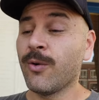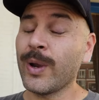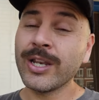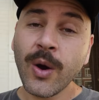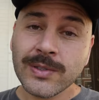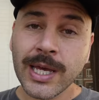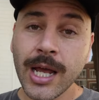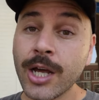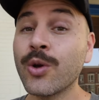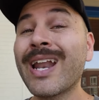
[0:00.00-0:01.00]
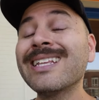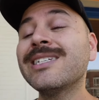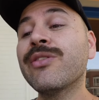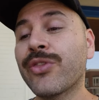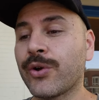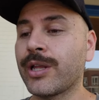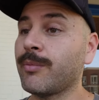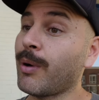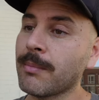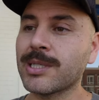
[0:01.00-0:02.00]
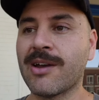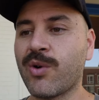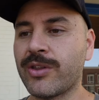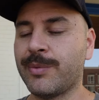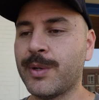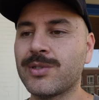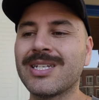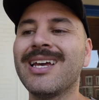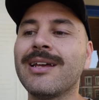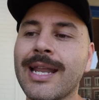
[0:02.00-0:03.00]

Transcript: We know it's not a Hundo 1930, pumped to have weather boost.